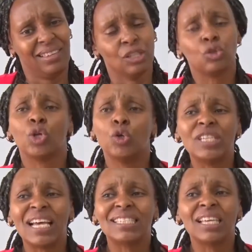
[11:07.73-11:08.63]
So they'll
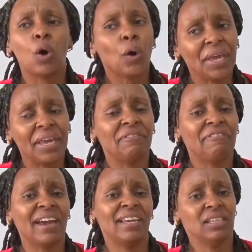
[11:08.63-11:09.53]
just say, okay,
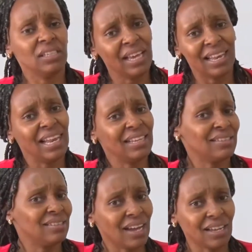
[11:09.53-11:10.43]
fine, let
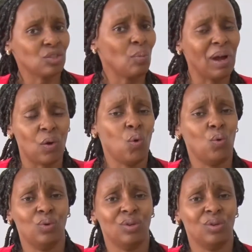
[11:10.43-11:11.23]
the customer go.